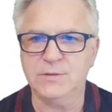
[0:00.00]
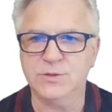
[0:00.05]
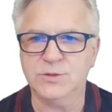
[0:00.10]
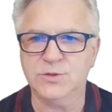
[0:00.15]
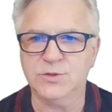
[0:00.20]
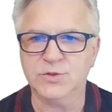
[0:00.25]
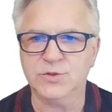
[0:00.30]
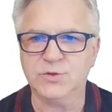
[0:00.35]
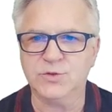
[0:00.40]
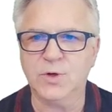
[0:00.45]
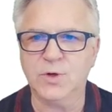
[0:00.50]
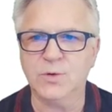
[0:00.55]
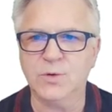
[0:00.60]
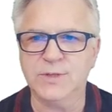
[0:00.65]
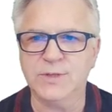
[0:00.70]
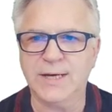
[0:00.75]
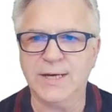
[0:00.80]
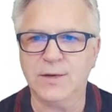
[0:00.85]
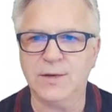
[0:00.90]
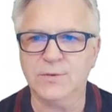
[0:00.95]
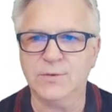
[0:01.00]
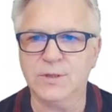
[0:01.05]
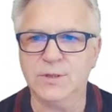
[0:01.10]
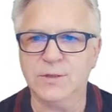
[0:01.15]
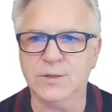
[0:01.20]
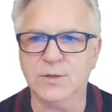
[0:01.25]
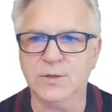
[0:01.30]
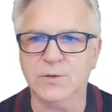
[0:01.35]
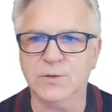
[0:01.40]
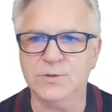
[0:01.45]
Just scroll down
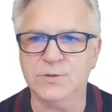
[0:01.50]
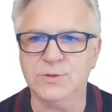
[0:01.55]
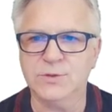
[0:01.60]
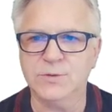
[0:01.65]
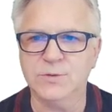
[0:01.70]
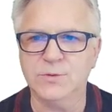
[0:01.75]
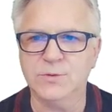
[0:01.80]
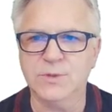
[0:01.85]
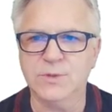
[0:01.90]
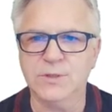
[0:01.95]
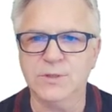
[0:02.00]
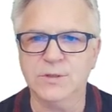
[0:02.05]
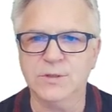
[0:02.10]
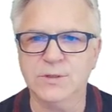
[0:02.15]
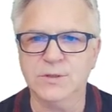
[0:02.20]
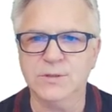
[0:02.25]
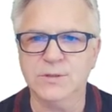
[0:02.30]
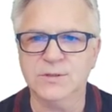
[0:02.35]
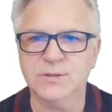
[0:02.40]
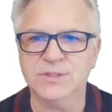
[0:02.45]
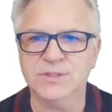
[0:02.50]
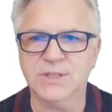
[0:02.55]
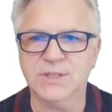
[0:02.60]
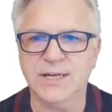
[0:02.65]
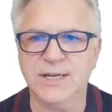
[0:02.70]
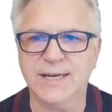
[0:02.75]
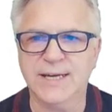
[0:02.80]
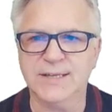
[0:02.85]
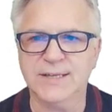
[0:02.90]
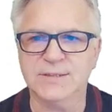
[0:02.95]
and go to
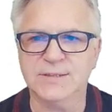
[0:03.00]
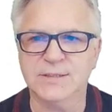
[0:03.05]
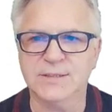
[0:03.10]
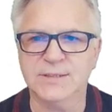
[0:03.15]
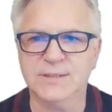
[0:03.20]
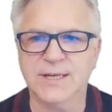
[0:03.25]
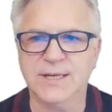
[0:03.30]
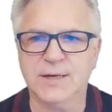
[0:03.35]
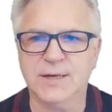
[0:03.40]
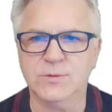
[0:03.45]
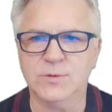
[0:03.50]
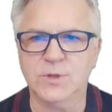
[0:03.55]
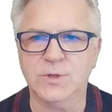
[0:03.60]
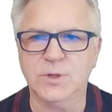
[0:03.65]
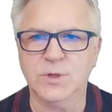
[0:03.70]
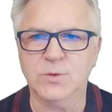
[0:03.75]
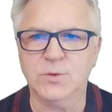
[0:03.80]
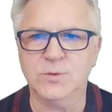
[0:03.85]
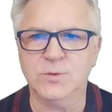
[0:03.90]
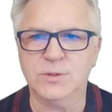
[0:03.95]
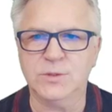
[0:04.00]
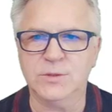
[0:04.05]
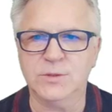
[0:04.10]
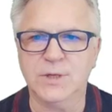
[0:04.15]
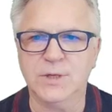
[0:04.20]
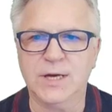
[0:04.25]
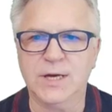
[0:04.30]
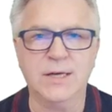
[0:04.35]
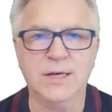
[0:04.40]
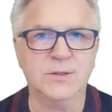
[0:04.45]
select download
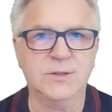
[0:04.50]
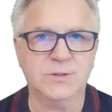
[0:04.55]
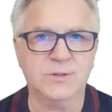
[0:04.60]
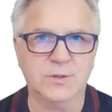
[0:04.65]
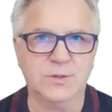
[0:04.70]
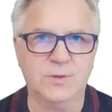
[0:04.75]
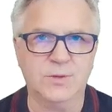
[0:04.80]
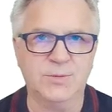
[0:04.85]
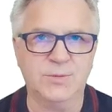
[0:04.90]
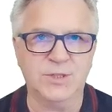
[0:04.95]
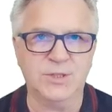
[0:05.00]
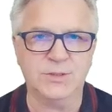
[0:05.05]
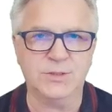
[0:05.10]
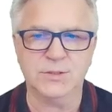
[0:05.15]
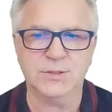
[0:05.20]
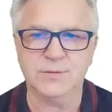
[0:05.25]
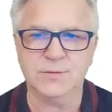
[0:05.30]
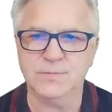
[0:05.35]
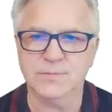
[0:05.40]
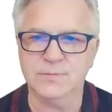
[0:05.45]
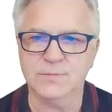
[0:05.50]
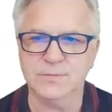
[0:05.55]
ISO image.